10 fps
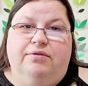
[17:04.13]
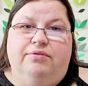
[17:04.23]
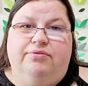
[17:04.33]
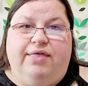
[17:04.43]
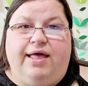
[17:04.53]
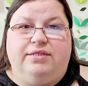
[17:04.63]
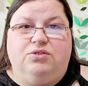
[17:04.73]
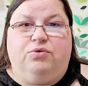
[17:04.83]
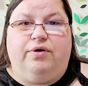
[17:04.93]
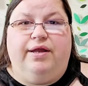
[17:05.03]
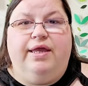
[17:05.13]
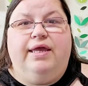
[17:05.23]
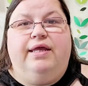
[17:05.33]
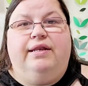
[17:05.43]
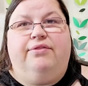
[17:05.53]
that story.
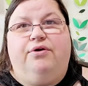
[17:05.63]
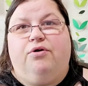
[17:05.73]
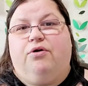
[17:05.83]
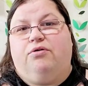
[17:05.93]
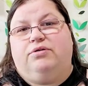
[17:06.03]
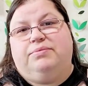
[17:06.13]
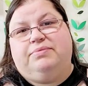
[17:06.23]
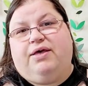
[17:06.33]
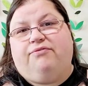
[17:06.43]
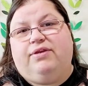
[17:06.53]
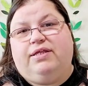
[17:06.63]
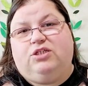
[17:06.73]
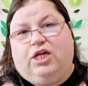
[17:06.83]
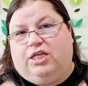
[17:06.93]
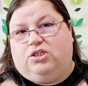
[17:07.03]
Now there are some definite
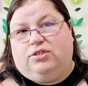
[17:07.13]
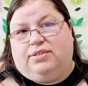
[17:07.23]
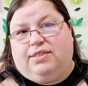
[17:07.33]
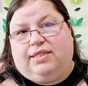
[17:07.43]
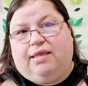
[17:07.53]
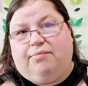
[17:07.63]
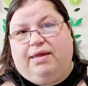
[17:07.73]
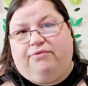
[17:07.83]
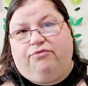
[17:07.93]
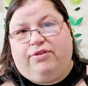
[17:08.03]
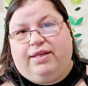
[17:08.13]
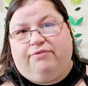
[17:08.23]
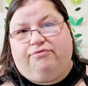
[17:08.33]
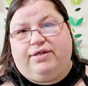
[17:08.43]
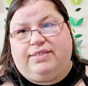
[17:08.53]
changes that they made for the
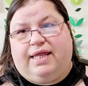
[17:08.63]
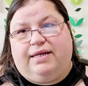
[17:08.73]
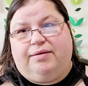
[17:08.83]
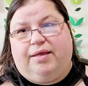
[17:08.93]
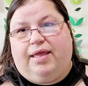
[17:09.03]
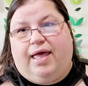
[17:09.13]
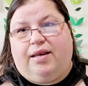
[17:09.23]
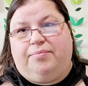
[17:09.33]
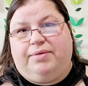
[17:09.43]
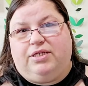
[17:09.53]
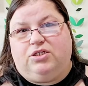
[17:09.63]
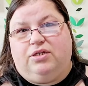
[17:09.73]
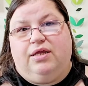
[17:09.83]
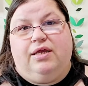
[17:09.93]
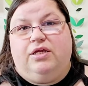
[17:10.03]
Netflix adaptation.
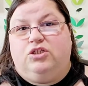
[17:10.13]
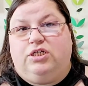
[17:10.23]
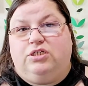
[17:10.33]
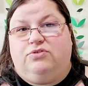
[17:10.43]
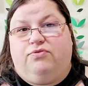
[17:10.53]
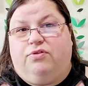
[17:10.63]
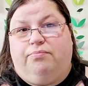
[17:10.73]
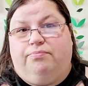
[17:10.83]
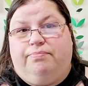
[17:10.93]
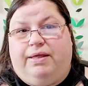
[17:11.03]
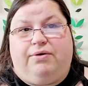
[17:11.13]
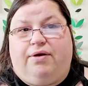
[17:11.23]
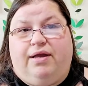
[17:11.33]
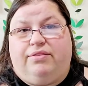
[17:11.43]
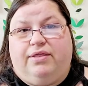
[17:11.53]
Changes for the better,
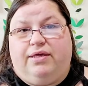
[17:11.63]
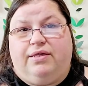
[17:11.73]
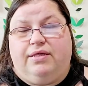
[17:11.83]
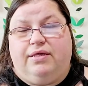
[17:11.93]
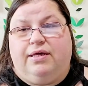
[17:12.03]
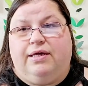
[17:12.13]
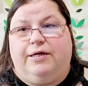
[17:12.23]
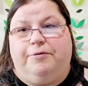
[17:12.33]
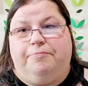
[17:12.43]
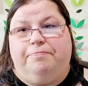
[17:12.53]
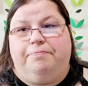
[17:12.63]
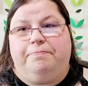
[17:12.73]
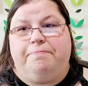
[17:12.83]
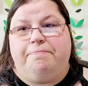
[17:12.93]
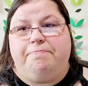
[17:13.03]
I think. Um,
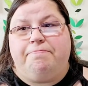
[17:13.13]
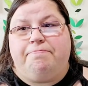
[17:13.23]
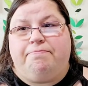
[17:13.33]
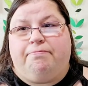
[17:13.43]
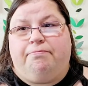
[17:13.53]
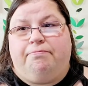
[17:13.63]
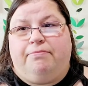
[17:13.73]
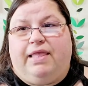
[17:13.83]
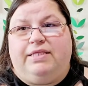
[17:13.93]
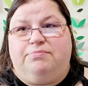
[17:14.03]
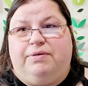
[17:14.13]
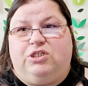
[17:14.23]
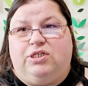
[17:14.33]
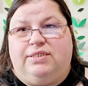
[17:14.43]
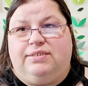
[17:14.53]
as much
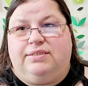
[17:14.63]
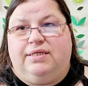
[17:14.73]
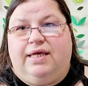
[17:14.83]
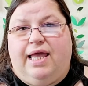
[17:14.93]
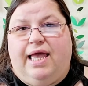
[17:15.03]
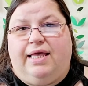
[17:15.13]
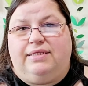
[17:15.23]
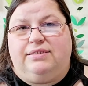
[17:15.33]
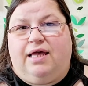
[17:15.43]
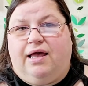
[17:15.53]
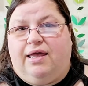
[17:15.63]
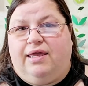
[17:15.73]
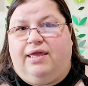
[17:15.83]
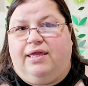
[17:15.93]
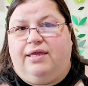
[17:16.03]
as as
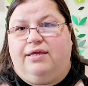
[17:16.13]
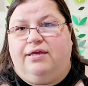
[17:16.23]
I